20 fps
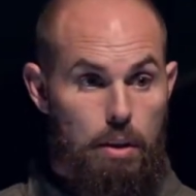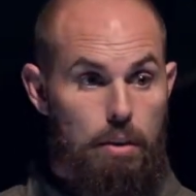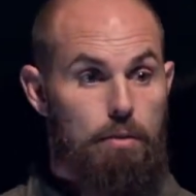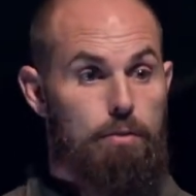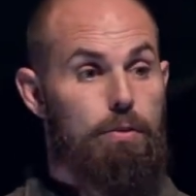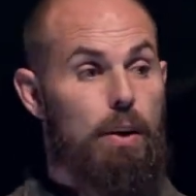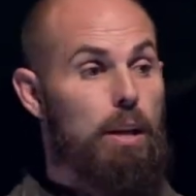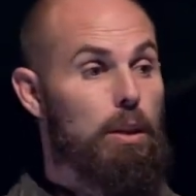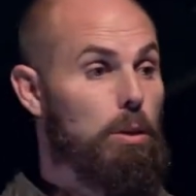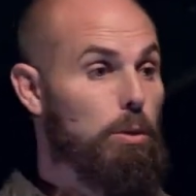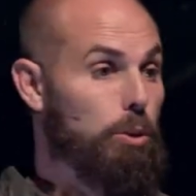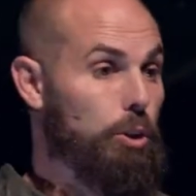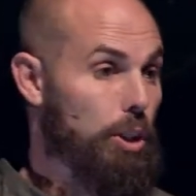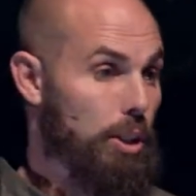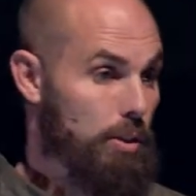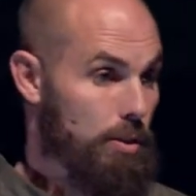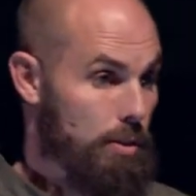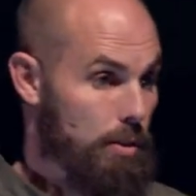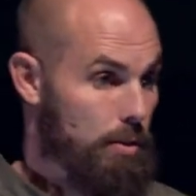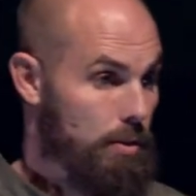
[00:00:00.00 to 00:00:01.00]
follow
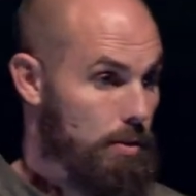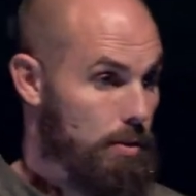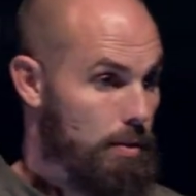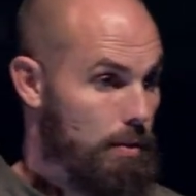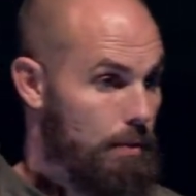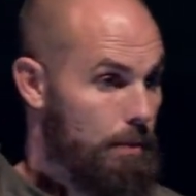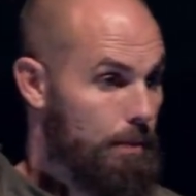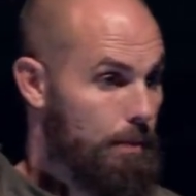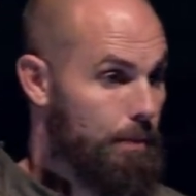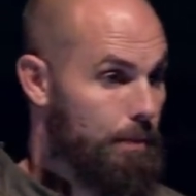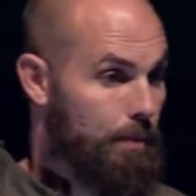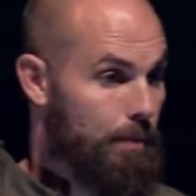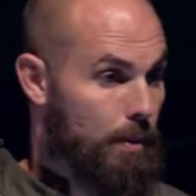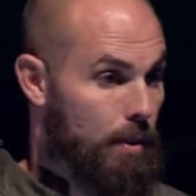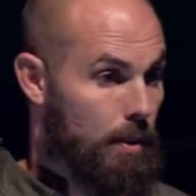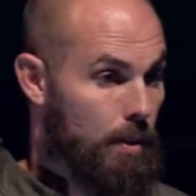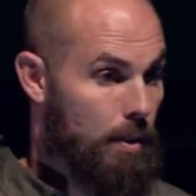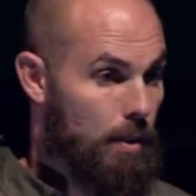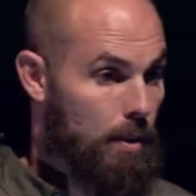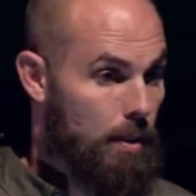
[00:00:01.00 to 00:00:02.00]
Jesus.
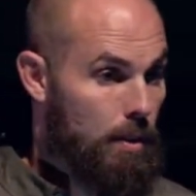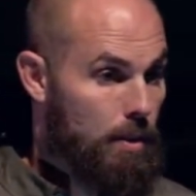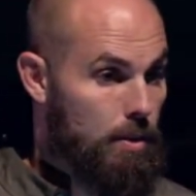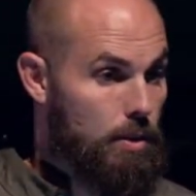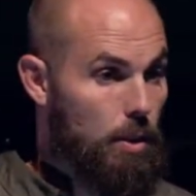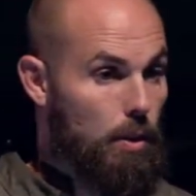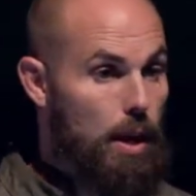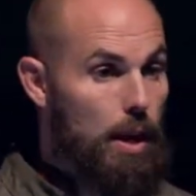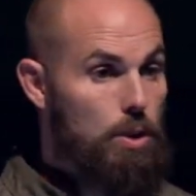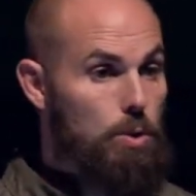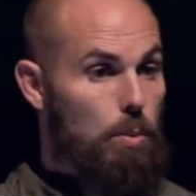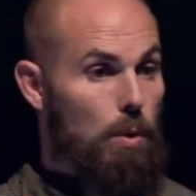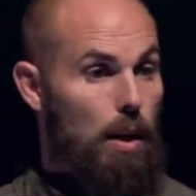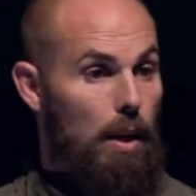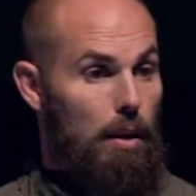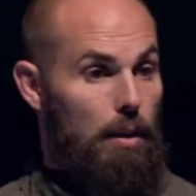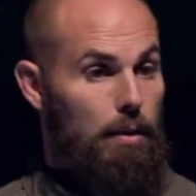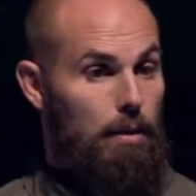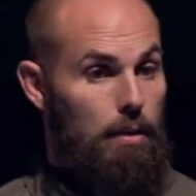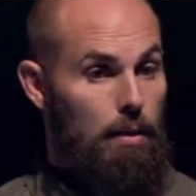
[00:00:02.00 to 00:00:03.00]
So guess
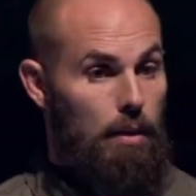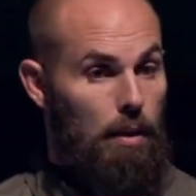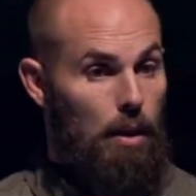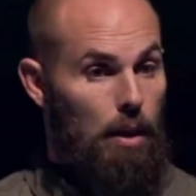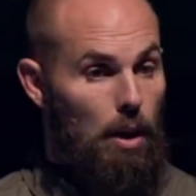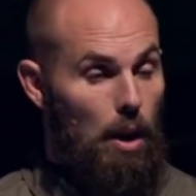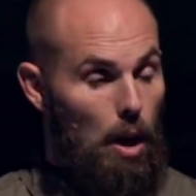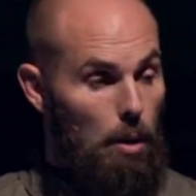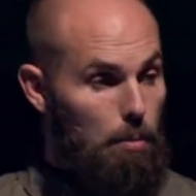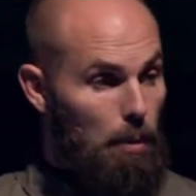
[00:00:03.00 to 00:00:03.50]
what? Our